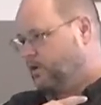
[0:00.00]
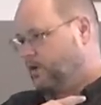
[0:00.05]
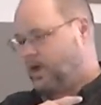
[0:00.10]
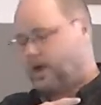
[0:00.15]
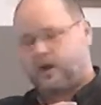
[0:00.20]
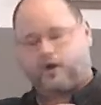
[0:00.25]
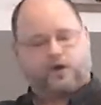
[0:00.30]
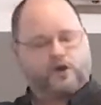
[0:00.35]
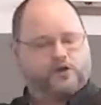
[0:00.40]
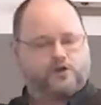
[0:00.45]

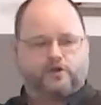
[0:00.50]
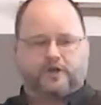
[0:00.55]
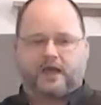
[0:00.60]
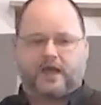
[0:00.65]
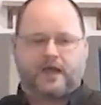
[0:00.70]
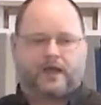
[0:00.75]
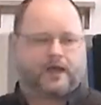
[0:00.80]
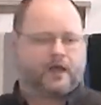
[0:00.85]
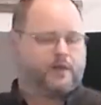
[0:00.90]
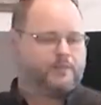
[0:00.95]
Aaron, you
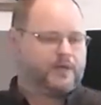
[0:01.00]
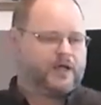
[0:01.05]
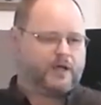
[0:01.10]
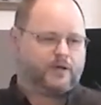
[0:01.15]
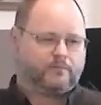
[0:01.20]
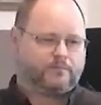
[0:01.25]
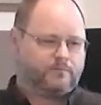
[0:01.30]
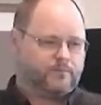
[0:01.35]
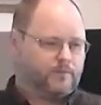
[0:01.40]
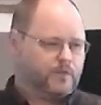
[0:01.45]
can't come
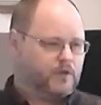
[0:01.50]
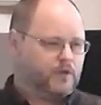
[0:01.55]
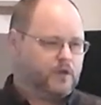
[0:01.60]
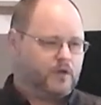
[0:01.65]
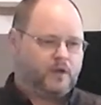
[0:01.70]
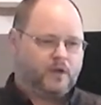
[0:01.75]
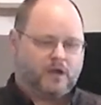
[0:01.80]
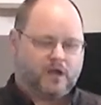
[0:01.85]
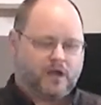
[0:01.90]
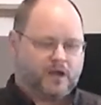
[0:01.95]
in
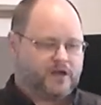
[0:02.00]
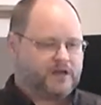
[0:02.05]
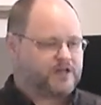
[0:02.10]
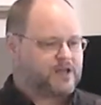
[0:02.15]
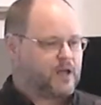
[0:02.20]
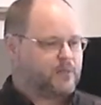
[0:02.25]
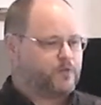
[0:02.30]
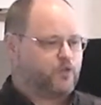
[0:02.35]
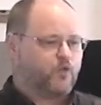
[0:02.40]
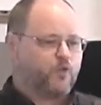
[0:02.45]

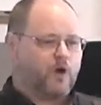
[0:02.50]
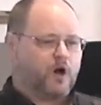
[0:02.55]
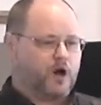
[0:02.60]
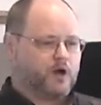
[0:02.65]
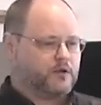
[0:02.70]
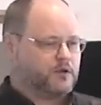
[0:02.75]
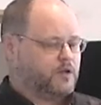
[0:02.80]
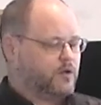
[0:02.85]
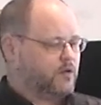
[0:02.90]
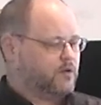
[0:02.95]
anytime you
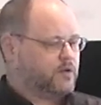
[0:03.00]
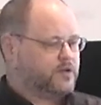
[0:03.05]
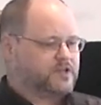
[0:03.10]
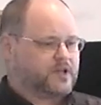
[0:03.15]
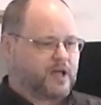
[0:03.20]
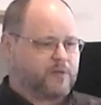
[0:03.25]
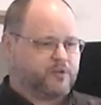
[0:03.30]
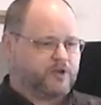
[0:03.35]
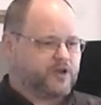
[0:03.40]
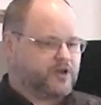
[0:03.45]
want. The only
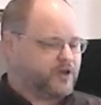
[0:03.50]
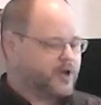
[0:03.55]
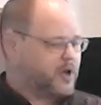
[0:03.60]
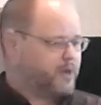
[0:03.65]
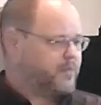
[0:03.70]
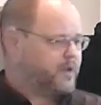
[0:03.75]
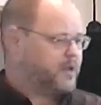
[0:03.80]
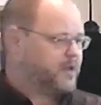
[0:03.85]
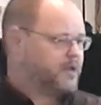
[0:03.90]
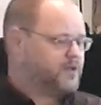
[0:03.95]
time you can
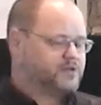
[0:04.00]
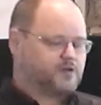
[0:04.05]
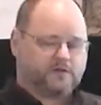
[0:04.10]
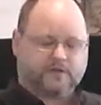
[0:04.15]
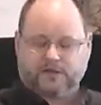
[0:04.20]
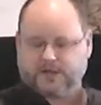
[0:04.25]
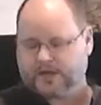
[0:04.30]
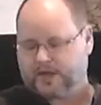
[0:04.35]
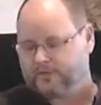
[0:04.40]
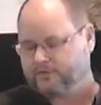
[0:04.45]
come in is on
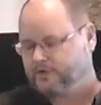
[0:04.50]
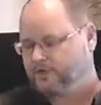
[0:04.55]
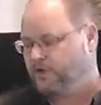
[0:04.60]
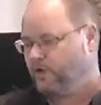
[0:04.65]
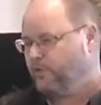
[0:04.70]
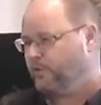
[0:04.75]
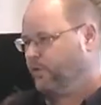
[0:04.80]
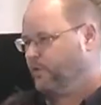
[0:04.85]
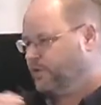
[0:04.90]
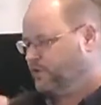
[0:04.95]
the Day of
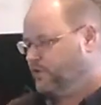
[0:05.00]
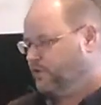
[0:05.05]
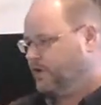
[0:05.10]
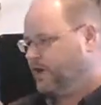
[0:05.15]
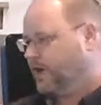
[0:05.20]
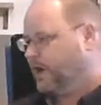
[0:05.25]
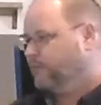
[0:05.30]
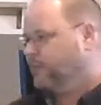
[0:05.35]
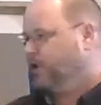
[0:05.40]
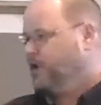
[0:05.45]
Atonement when you
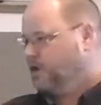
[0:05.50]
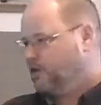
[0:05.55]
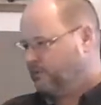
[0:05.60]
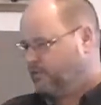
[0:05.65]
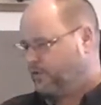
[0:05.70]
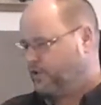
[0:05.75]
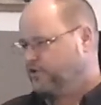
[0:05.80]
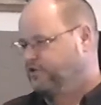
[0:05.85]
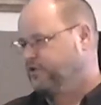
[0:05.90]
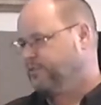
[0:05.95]
come,
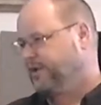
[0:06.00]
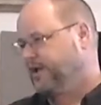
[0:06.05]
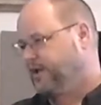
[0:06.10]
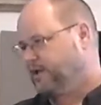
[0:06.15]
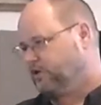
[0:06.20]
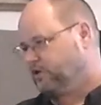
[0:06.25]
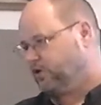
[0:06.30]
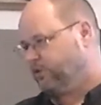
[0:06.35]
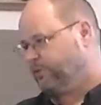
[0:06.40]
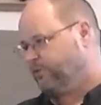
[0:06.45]
first to make
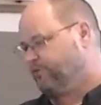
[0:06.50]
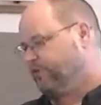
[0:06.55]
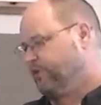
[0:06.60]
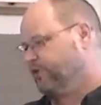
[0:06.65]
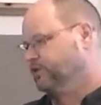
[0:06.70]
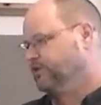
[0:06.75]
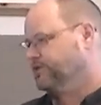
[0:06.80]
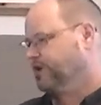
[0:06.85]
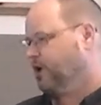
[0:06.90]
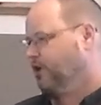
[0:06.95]
atonement for
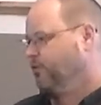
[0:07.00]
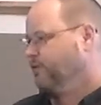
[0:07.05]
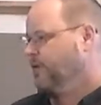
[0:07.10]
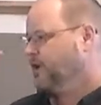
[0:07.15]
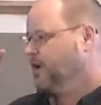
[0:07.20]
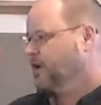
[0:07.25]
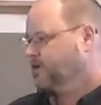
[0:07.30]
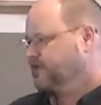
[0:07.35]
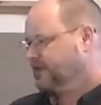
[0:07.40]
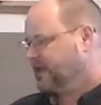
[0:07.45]
yourself,
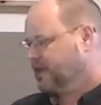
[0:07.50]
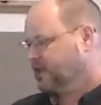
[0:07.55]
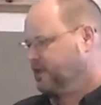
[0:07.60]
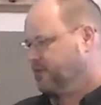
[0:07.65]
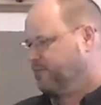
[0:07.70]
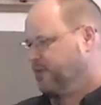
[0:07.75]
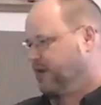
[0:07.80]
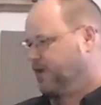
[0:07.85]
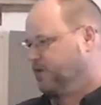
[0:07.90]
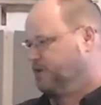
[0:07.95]
second
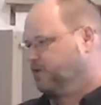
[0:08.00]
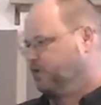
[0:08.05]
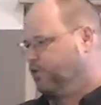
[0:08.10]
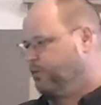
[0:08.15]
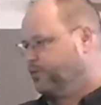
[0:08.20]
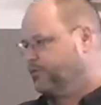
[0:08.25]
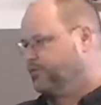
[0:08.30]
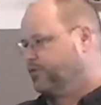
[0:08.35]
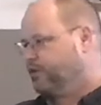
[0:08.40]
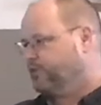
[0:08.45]
to make
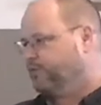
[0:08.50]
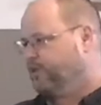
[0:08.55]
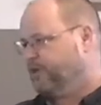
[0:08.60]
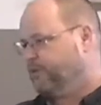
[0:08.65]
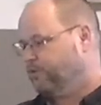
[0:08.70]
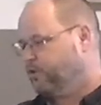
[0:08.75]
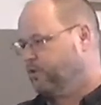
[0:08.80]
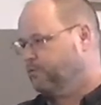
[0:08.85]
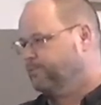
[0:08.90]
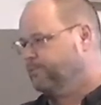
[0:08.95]
atonement for the
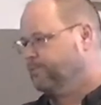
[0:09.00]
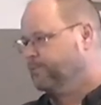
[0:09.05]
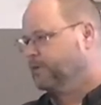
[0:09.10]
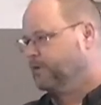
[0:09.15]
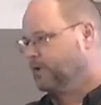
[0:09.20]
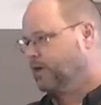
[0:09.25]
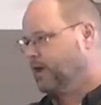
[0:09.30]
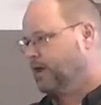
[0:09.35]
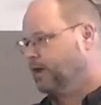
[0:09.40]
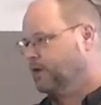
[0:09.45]
people.
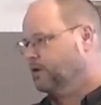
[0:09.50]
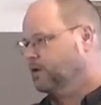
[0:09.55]
Okay?